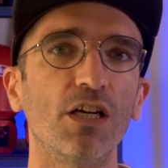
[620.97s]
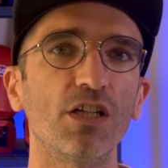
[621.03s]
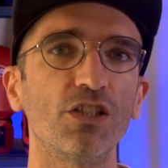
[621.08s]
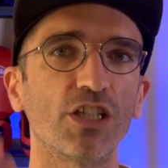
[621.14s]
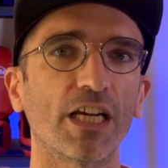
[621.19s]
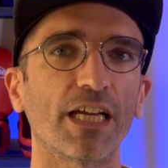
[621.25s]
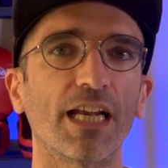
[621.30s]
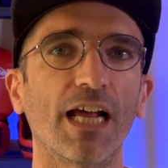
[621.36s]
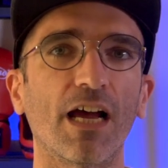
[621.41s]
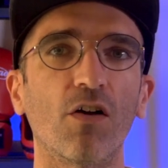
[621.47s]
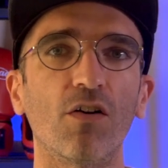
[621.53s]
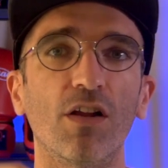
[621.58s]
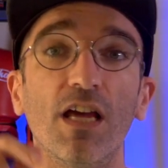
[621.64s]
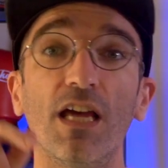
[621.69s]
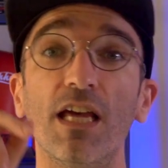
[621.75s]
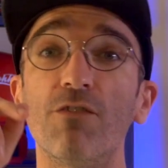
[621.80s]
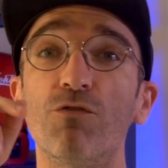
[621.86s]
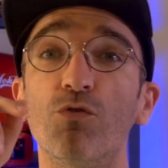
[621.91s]
Check it out.
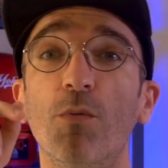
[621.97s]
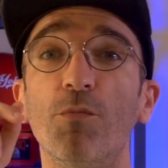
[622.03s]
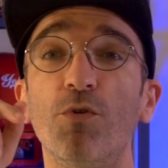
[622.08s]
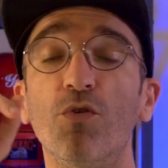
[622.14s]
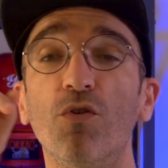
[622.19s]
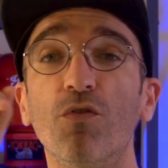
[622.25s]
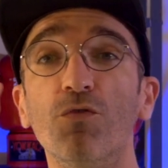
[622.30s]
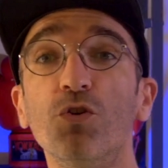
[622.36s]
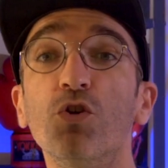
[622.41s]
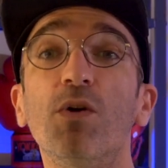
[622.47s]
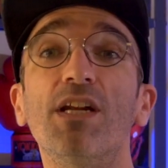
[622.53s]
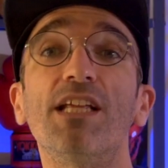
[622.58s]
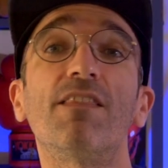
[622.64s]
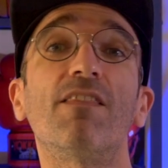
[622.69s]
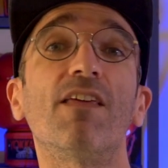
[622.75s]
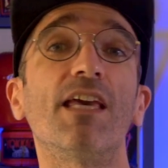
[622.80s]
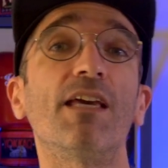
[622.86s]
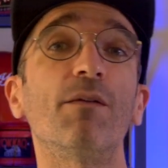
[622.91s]
If you want me to review
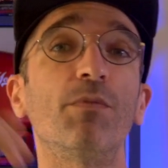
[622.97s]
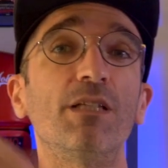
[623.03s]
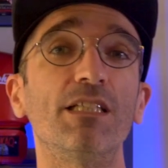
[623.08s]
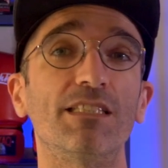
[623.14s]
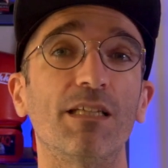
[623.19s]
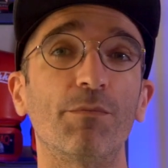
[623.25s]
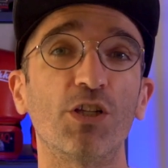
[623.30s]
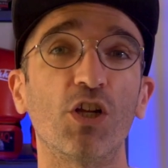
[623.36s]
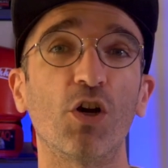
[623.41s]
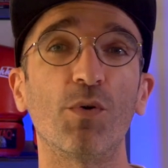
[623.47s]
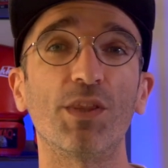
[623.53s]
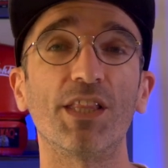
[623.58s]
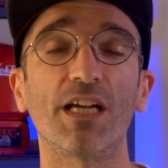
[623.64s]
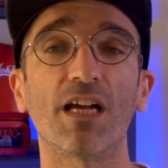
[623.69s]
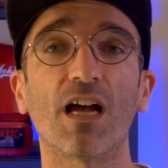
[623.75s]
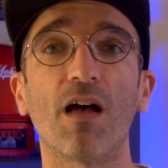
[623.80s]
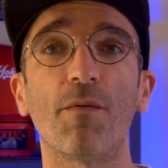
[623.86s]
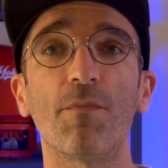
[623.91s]
anything, please let me know in the
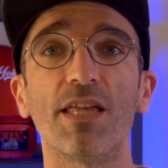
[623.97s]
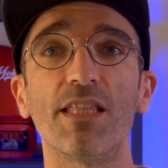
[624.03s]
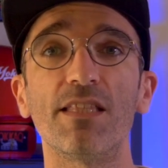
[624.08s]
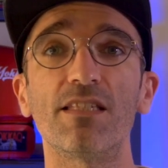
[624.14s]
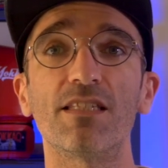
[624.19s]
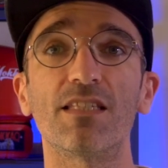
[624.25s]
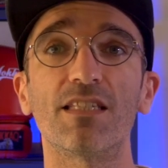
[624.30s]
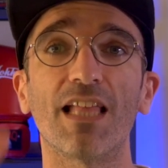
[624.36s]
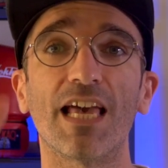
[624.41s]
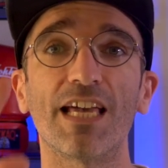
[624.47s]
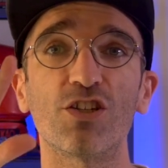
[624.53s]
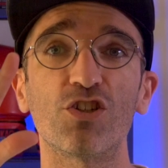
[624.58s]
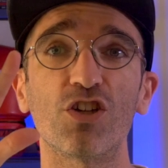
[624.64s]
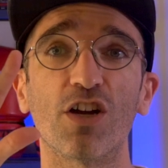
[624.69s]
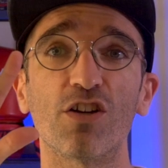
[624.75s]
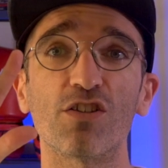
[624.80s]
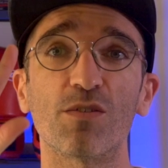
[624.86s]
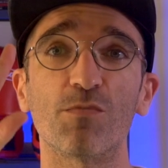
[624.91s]
comments. Like,
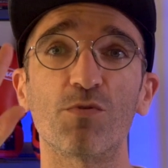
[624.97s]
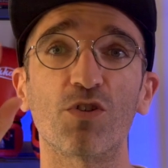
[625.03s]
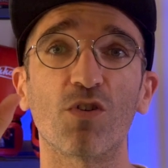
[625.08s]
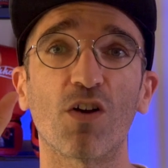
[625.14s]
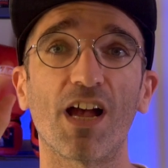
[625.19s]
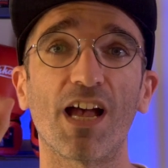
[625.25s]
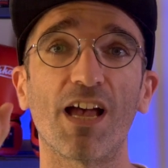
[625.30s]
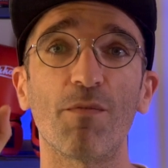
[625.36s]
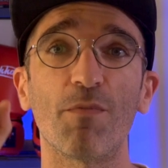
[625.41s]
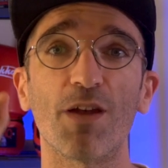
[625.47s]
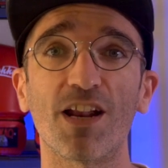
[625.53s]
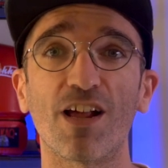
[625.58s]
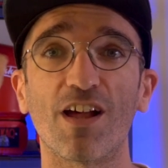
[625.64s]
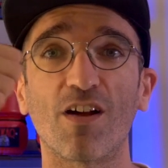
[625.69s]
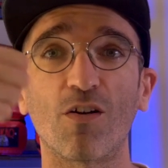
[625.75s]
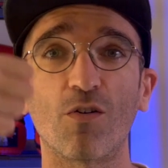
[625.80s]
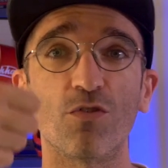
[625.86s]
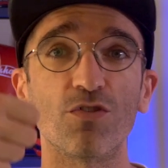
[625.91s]
share, subscribe, and
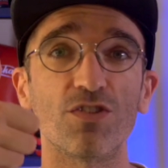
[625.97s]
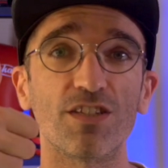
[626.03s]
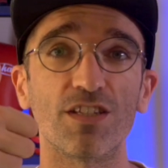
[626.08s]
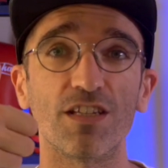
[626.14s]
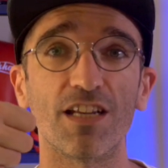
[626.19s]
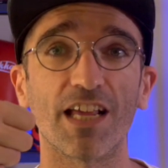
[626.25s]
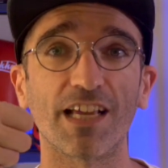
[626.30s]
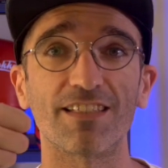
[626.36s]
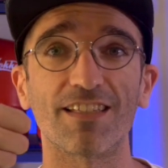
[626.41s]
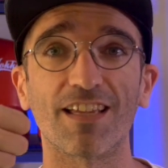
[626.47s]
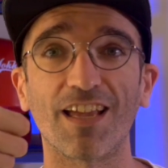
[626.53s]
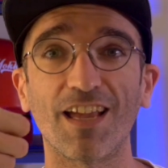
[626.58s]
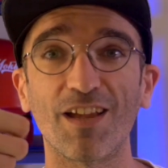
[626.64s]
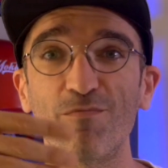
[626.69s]
I'll see you next time.